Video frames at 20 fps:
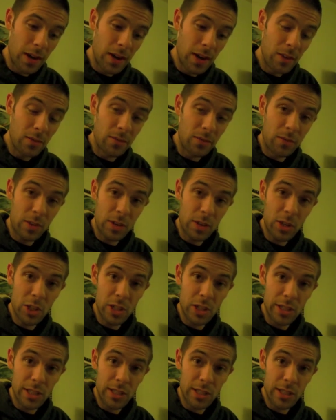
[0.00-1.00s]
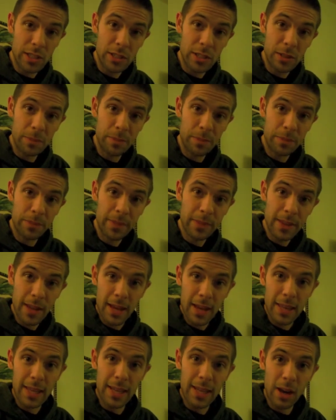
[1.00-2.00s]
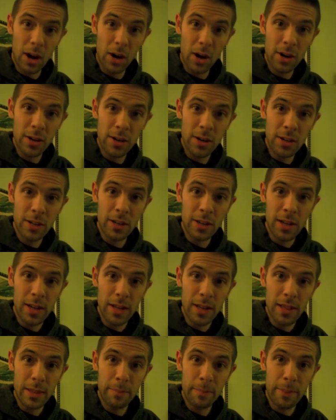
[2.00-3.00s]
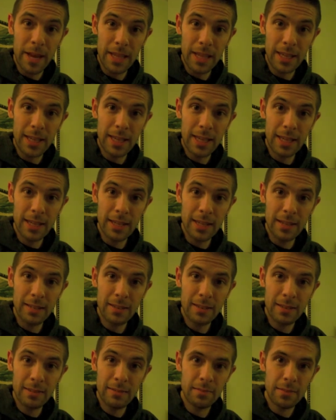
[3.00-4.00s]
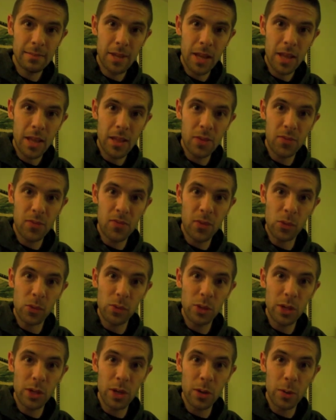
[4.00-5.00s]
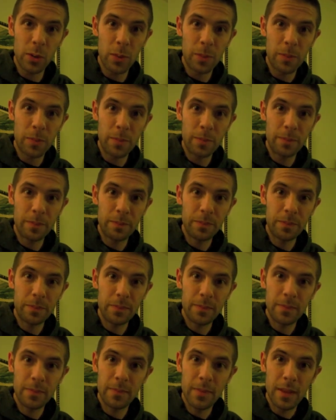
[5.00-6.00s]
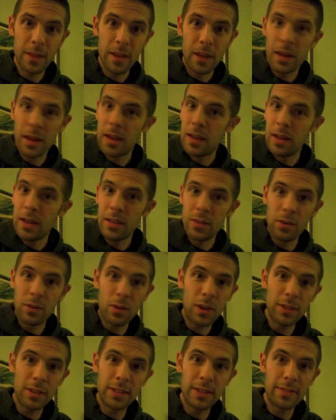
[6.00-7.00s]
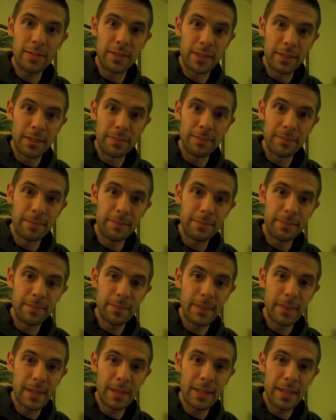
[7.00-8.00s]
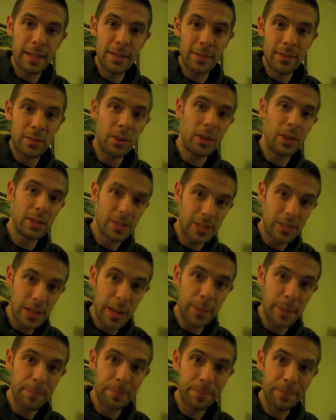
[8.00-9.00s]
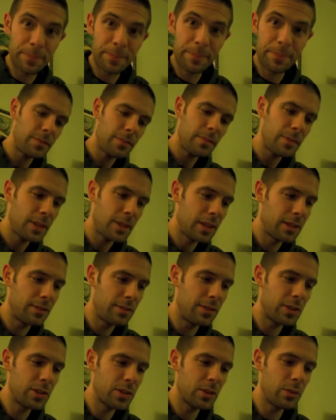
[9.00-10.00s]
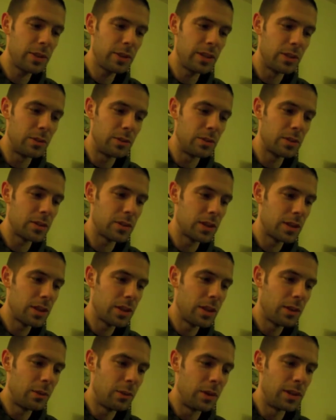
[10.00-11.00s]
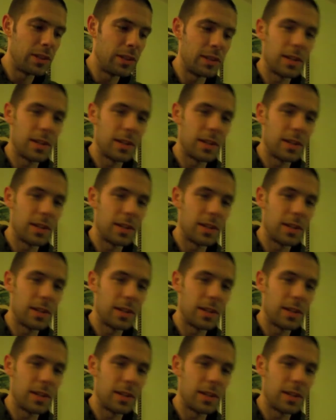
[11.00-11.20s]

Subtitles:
Versions. The Arden, the Pelican, the Folio. They're all different, and yet they're all the same. The version we used was